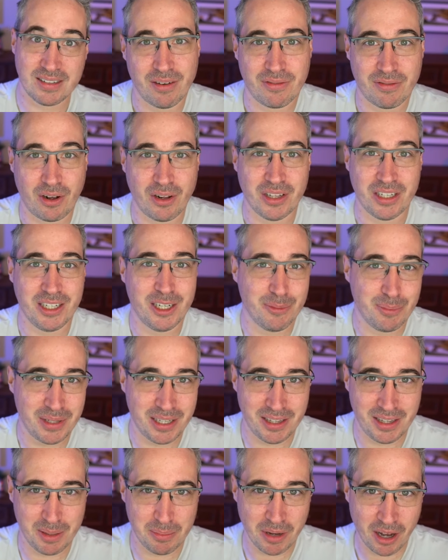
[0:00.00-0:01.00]
not falling
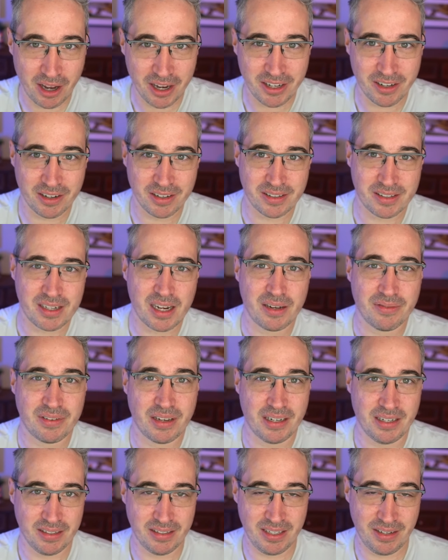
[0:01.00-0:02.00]
completely behind on
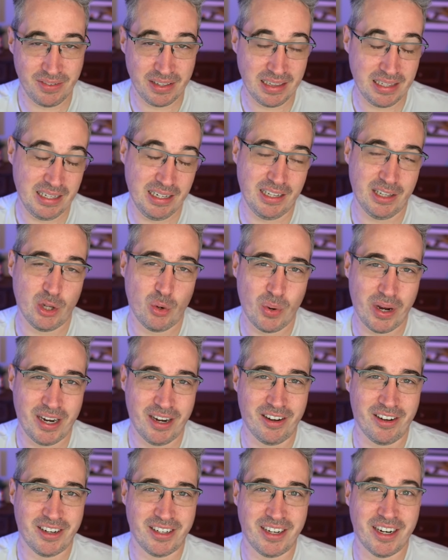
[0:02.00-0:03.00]
stuff and is even leading the
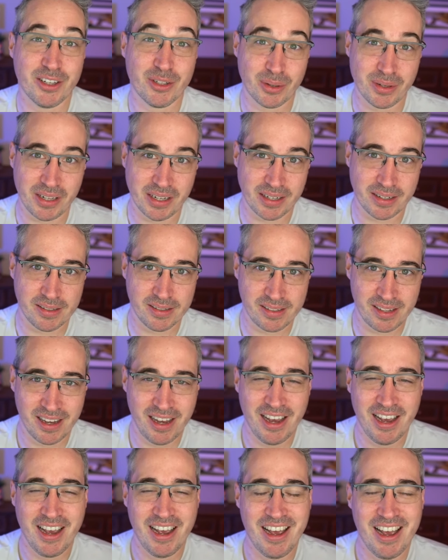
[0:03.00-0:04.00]
way on other things.